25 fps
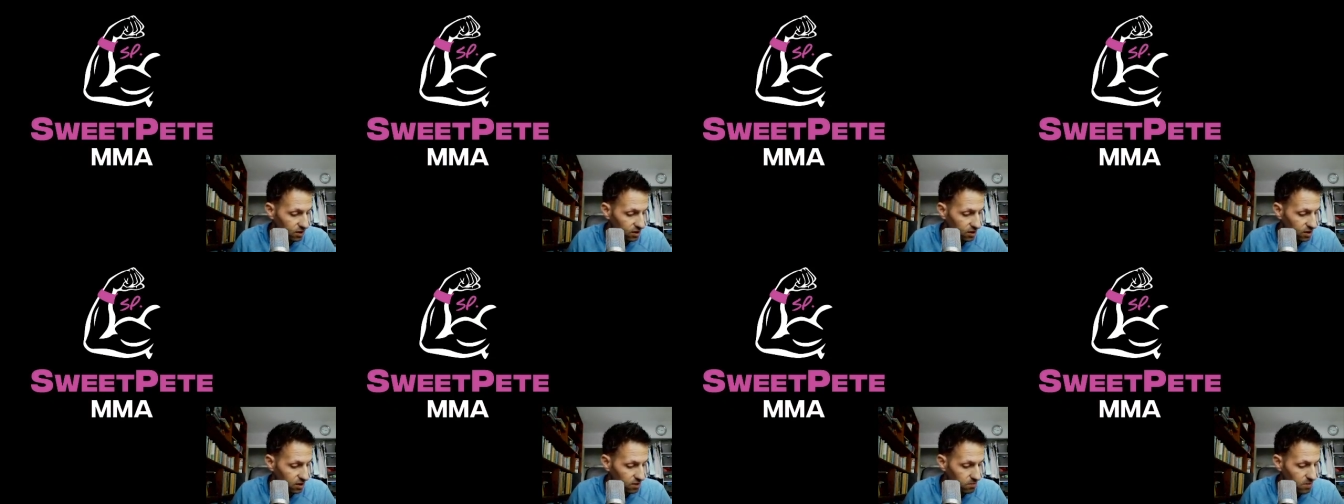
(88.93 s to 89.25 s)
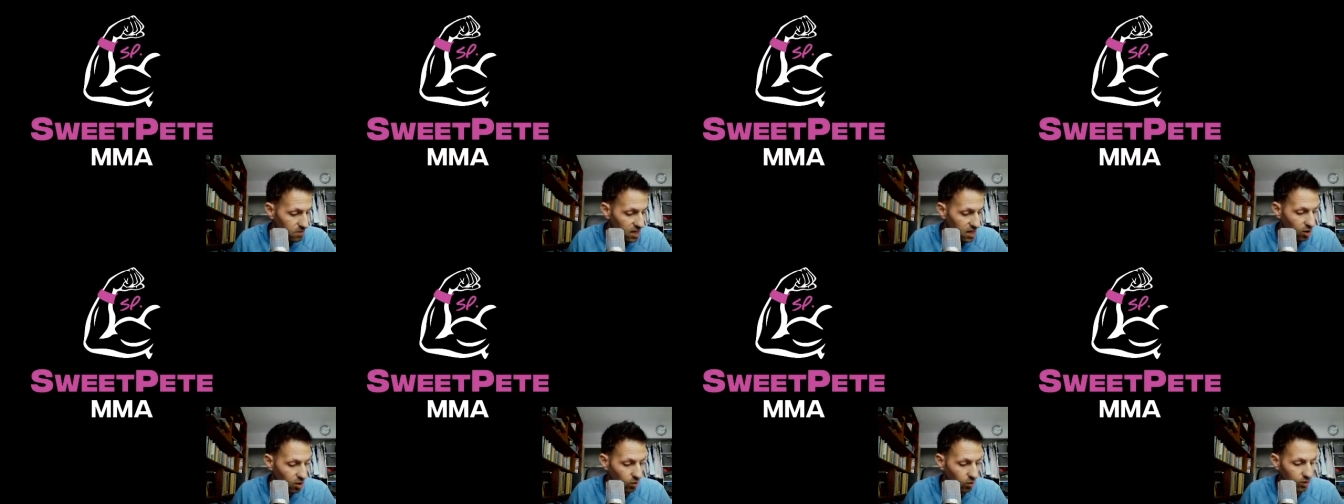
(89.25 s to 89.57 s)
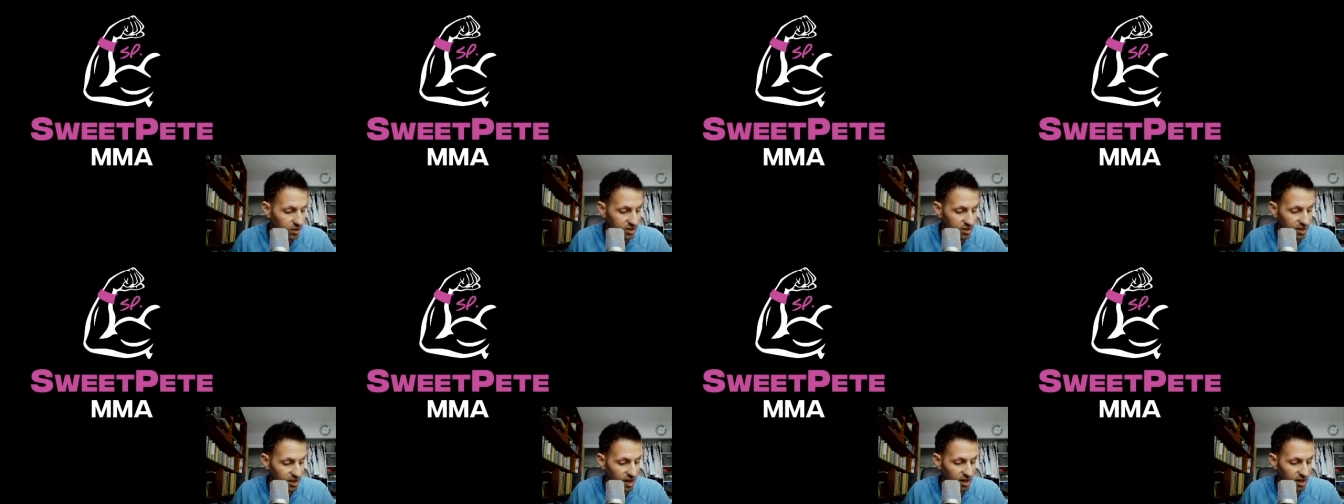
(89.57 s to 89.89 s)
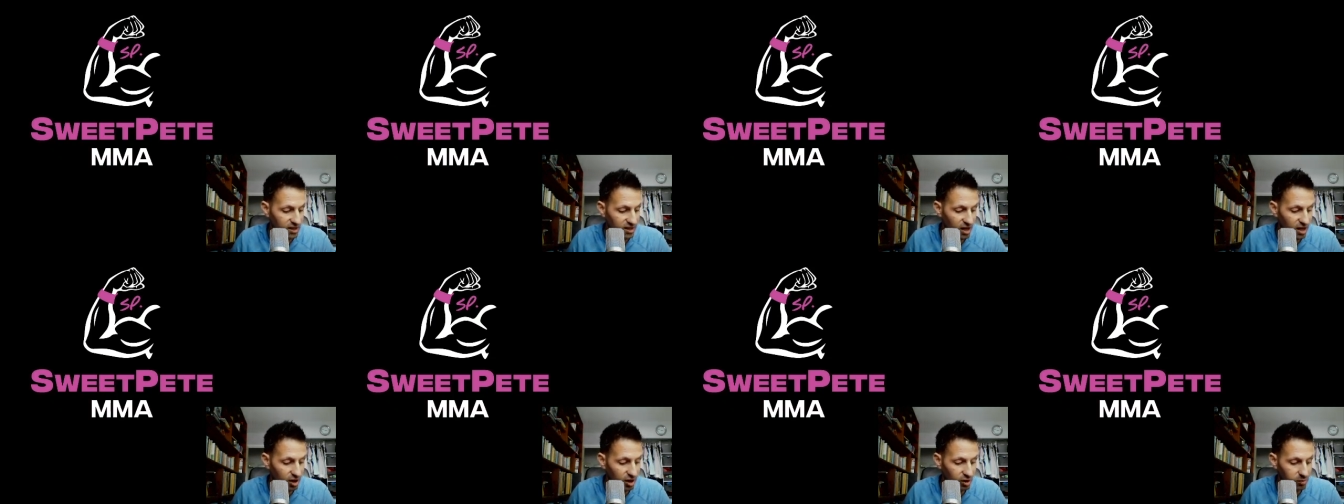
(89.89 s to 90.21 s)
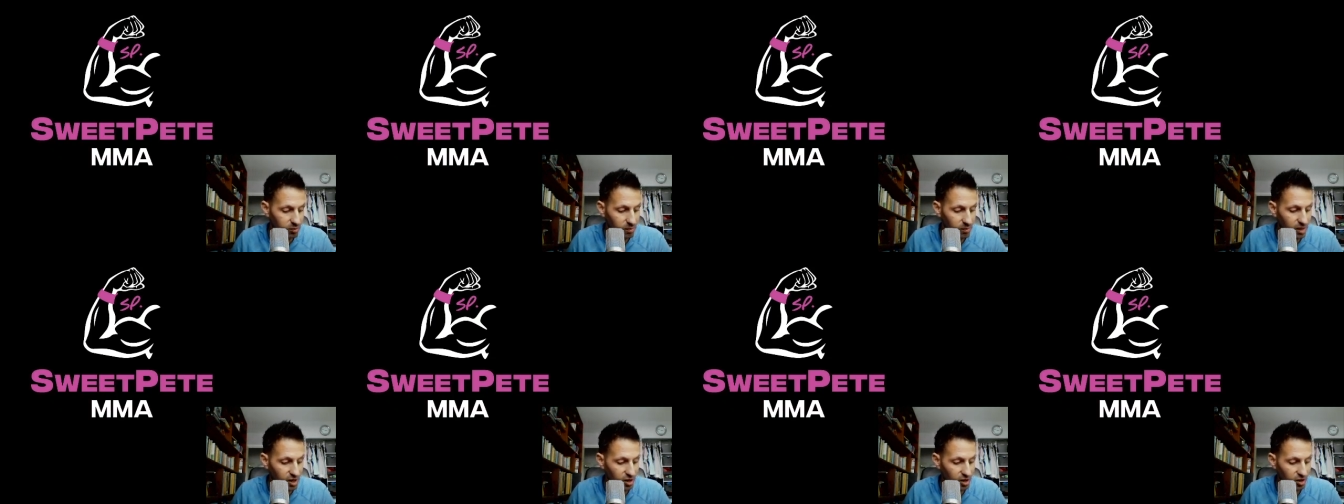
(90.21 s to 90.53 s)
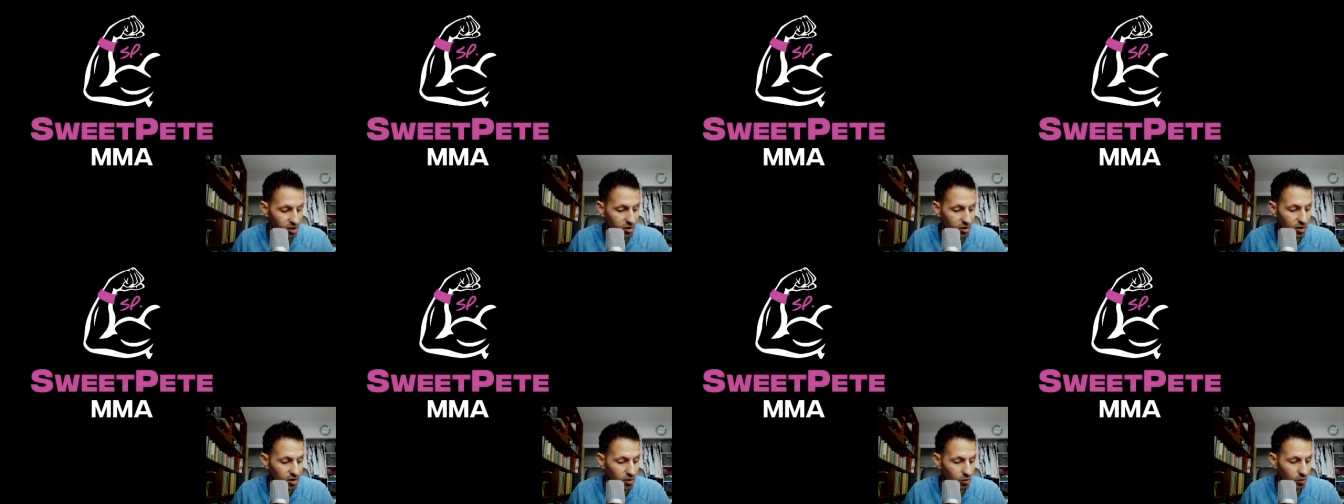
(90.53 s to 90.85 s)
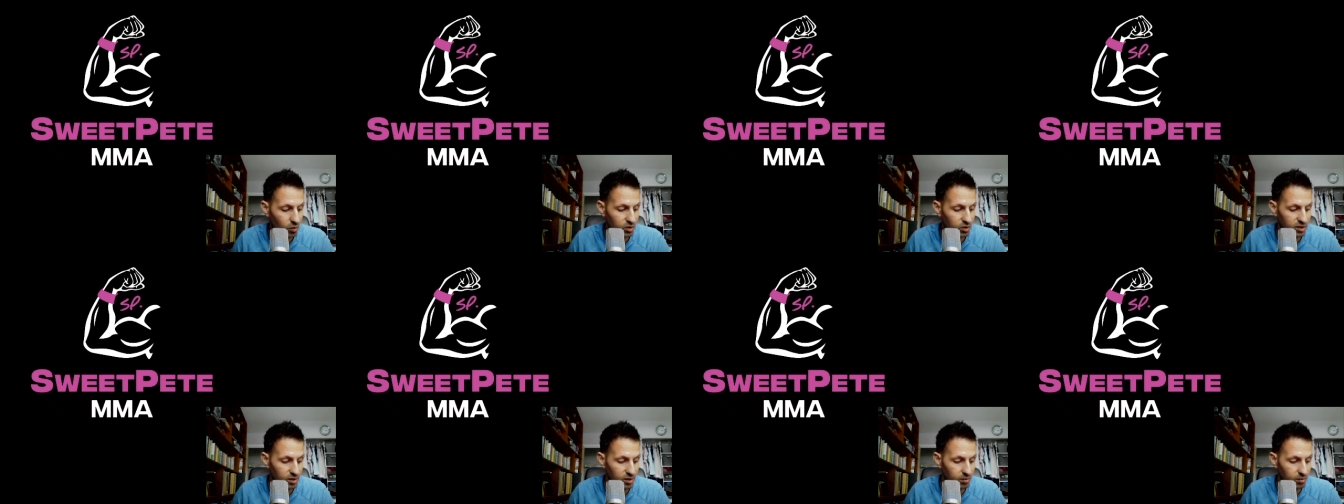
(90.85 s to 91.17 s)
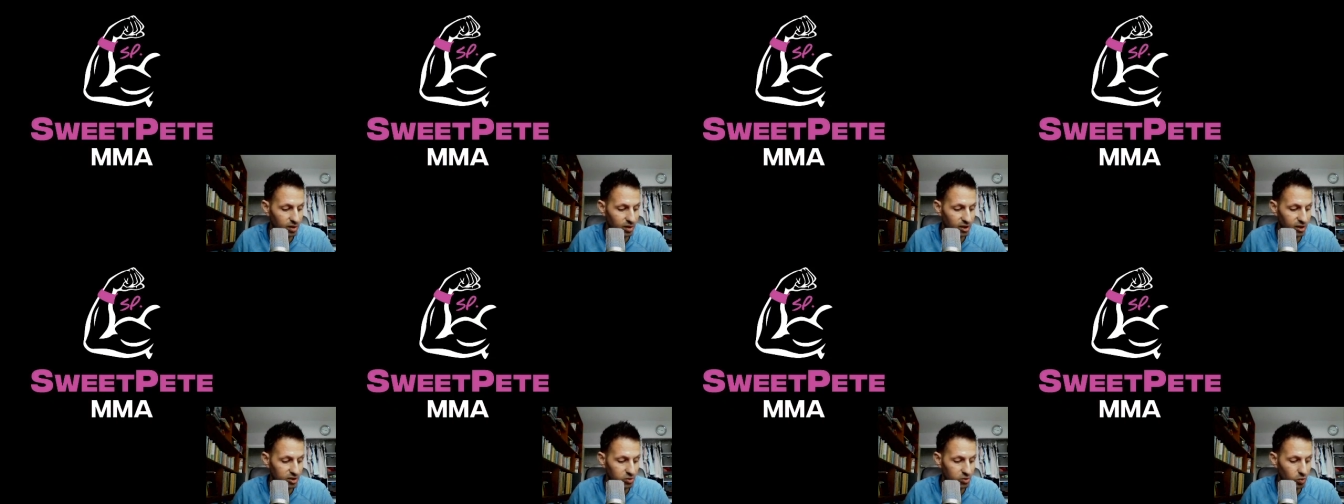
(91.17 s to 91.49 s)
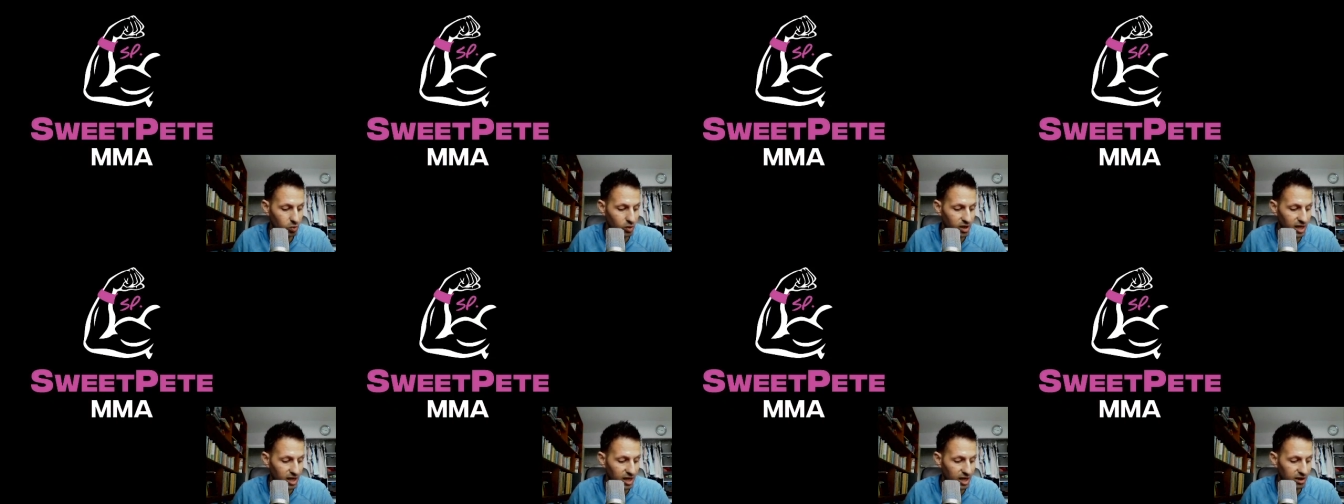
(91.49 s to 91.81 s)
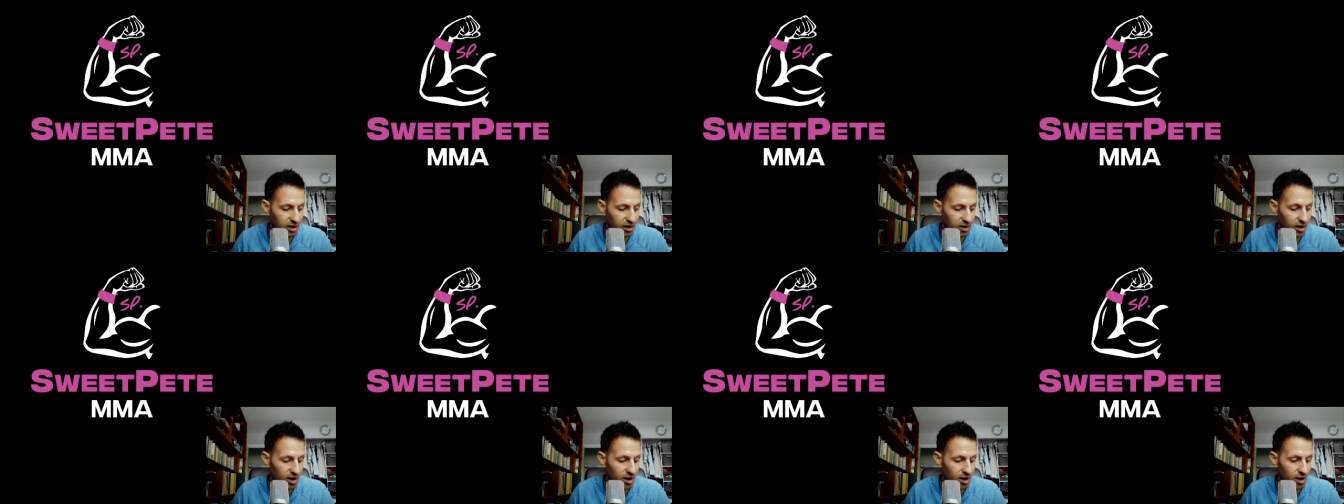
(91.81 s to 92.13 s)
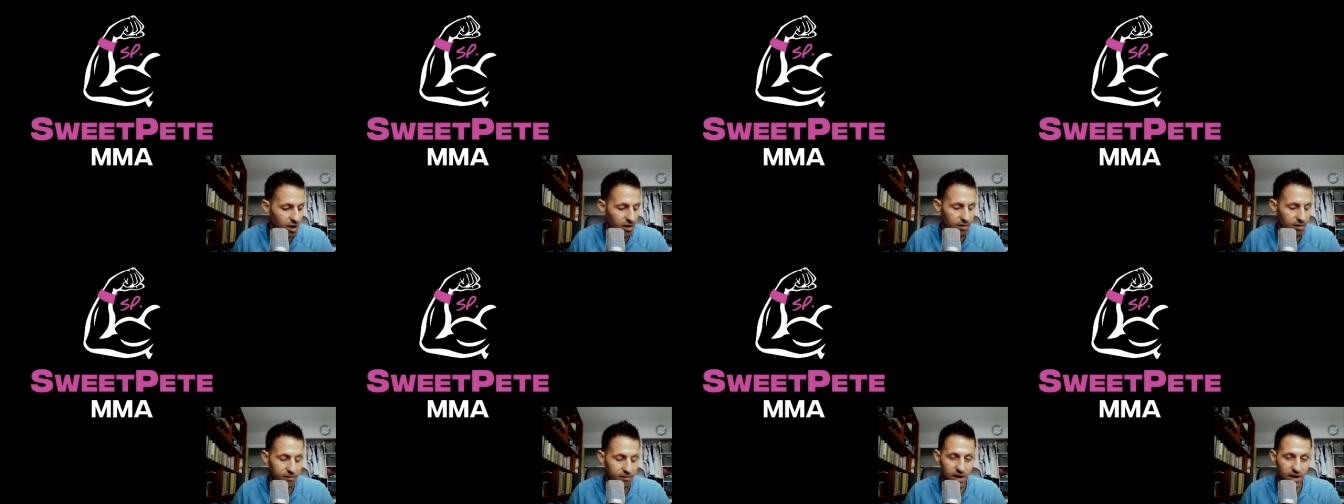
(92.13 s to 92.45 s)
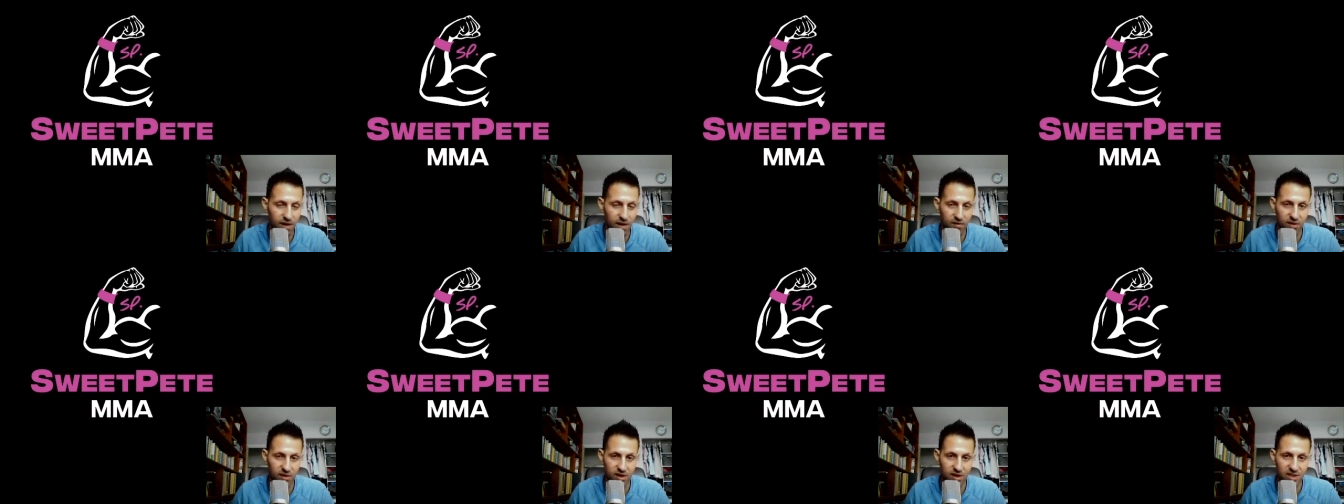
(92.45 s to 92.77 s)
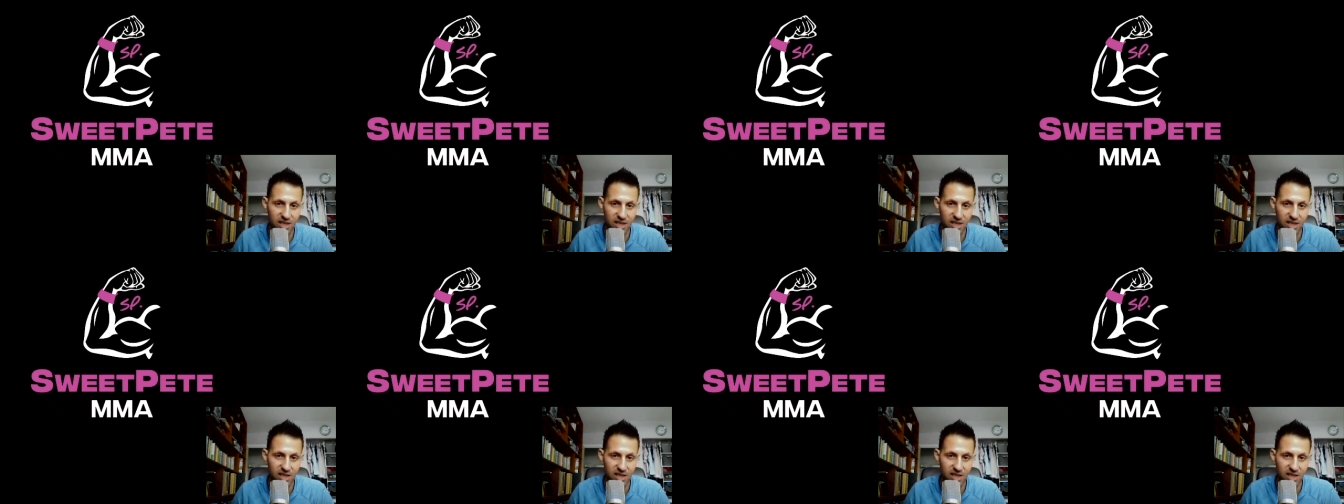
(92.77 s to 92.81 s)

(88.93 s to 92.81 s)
Minner was a plus 180 favorite.